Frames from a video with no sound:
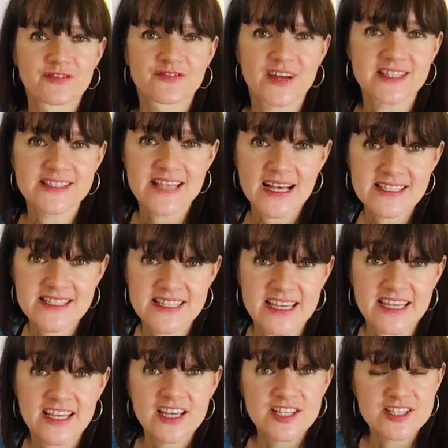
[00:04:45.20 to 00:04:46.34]
Fantastic.
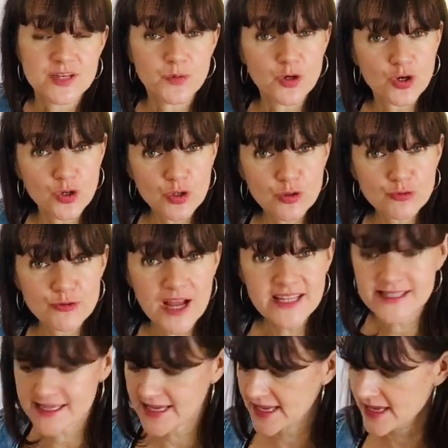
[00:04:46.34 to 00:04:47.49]
So we're
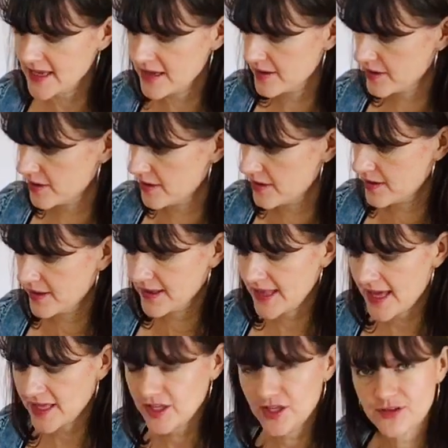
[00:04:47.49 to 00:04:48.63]
already
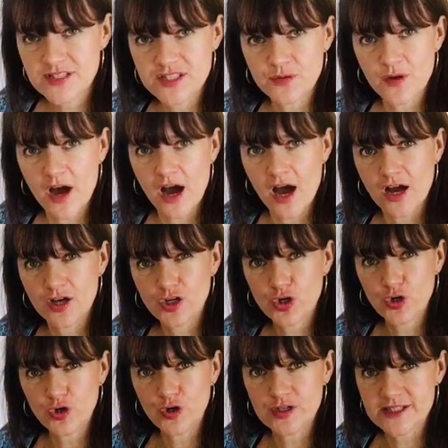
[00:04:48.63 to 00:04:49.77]
getting used to our
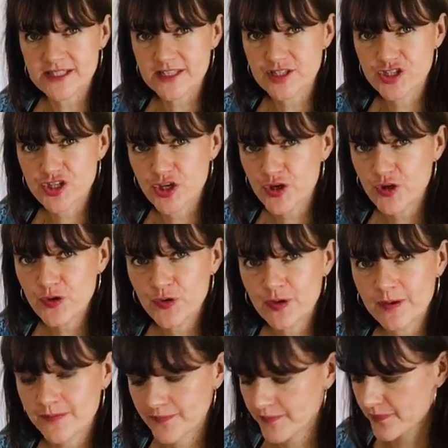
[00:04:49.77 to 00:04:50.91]
chords in
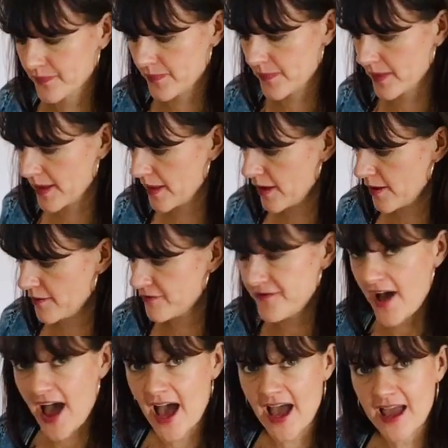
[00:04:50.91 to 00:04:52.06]
2,
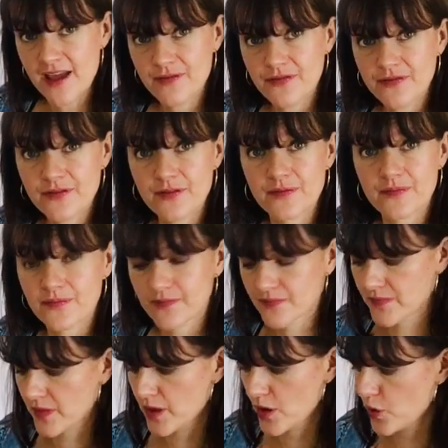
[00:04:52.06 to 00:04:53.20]
5,
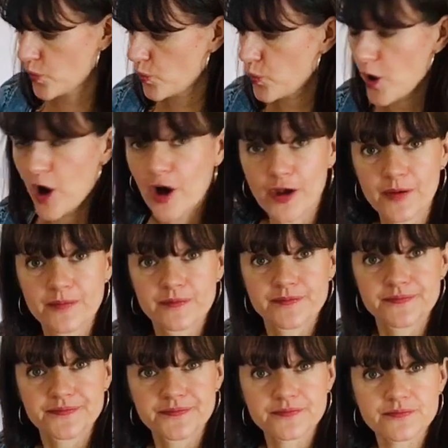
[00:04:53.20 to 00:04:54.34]

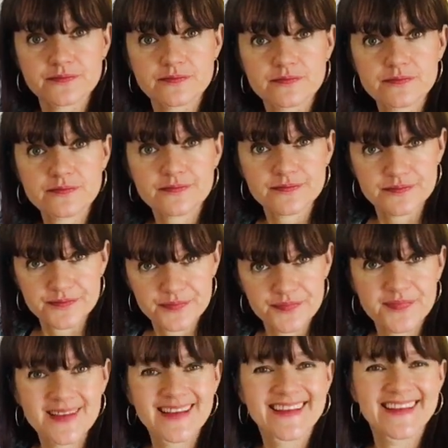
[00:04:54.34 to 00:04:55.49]

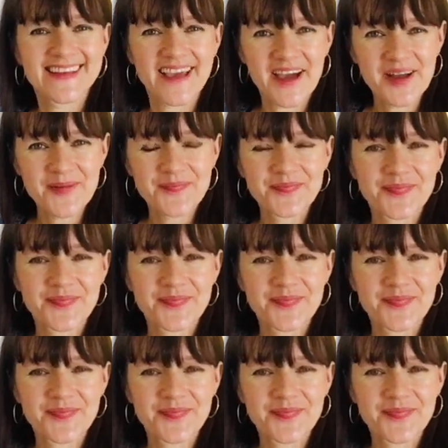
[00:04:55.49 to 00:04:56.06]
1. Yeah?